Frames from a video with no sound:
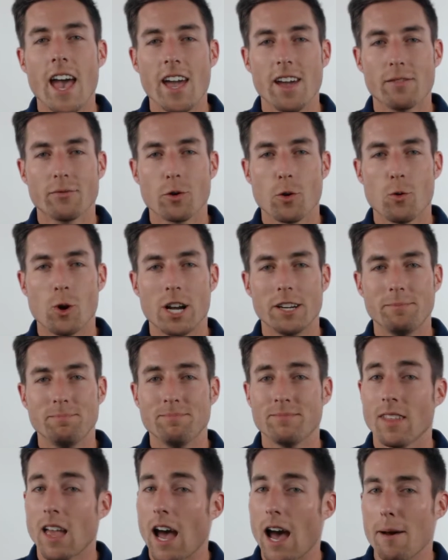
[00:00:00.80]
Hey everyone,
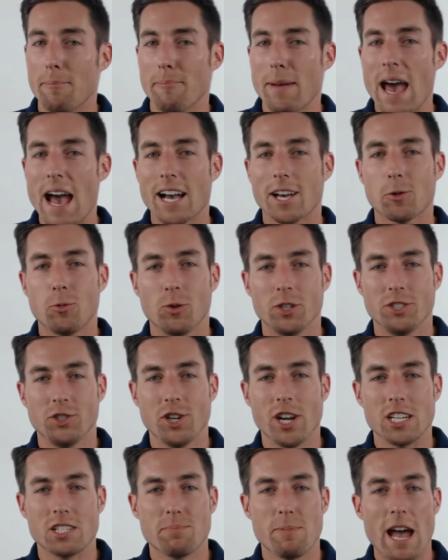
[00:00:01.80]
I'm Mac with
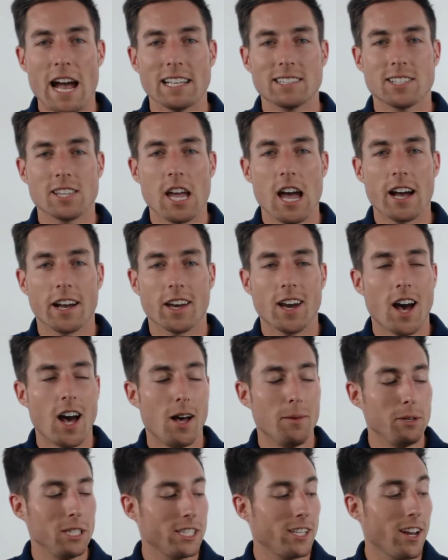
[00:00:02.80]
JustBats.com,